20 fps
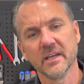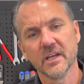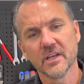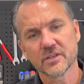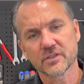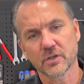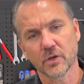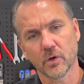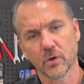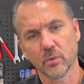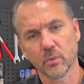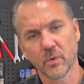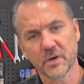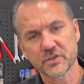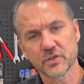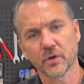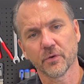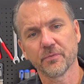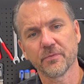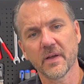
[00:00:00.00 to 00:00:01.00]
So
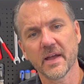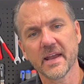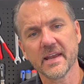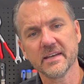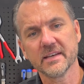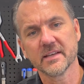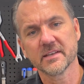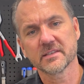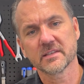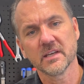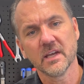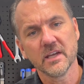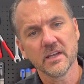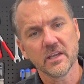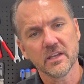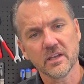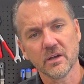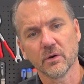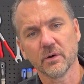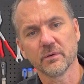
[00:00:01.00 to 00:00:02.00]
what you'll find is,
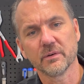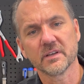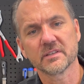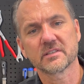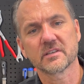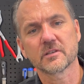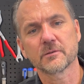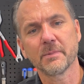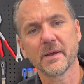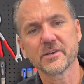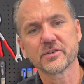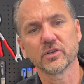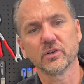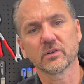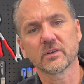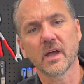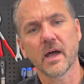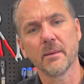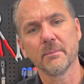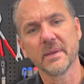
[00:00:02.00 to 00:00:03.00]
a suspension
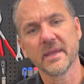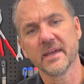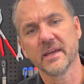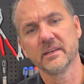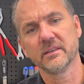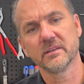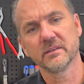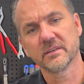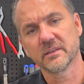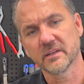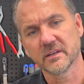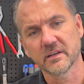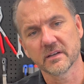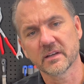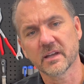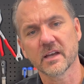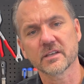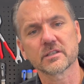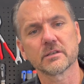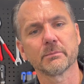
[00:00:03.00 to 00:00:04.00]
will come in, the
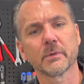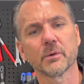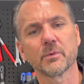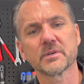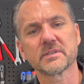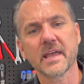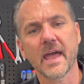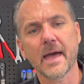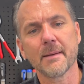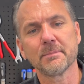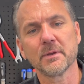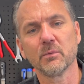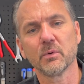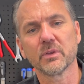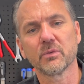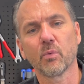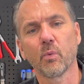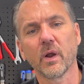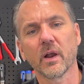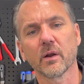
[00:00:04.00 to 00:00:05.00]
customer was happy
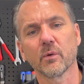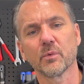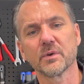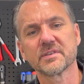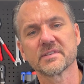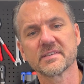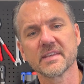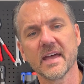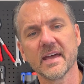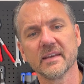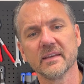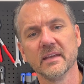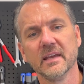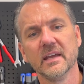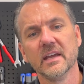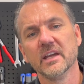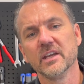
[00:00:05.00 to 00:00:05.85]
with where it was set,